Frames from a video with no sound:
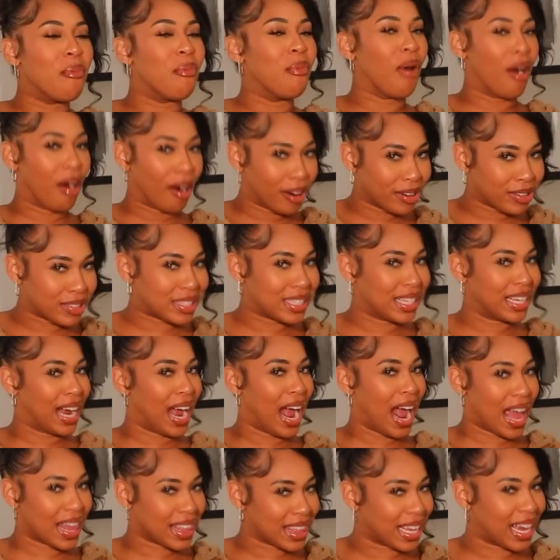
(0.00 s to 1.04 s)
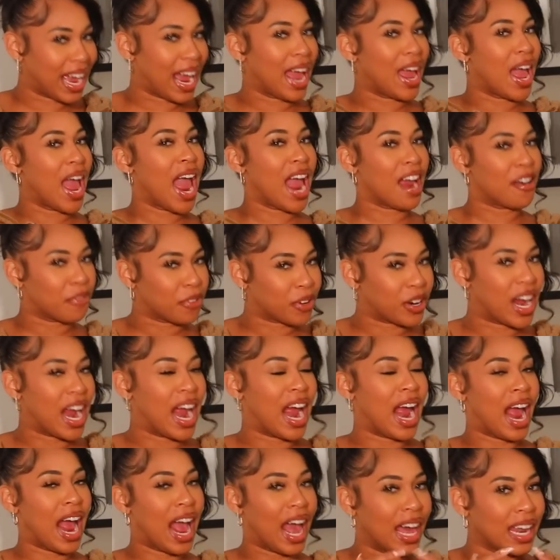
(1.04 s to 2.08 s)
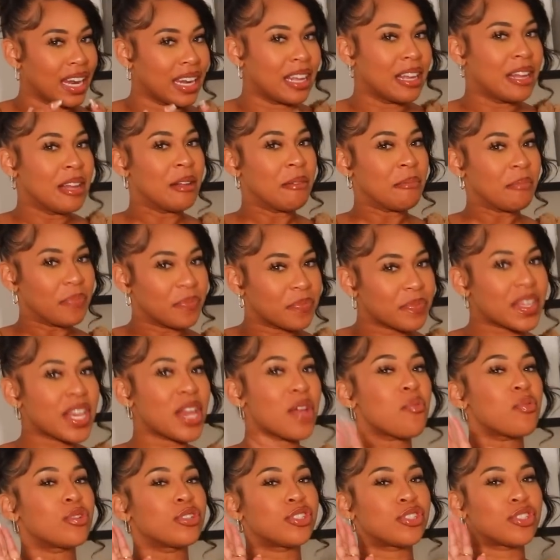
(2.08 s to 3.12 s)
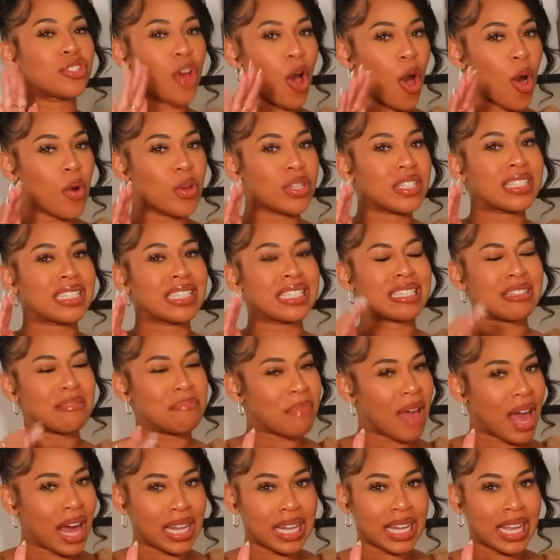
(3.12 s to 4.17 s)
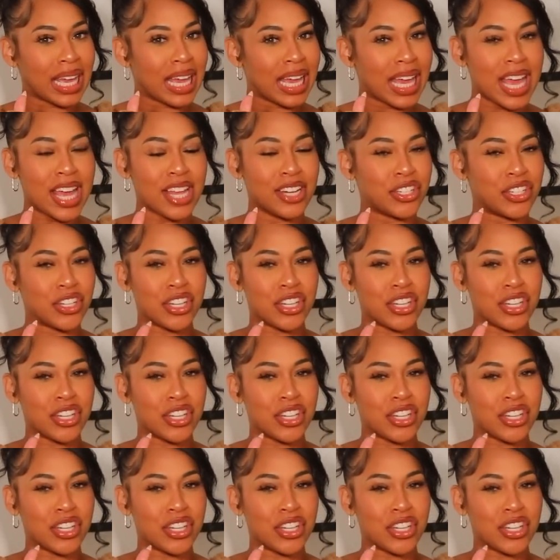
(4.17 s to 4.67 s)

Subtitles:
worst thing I think I ever had. It was so smelly and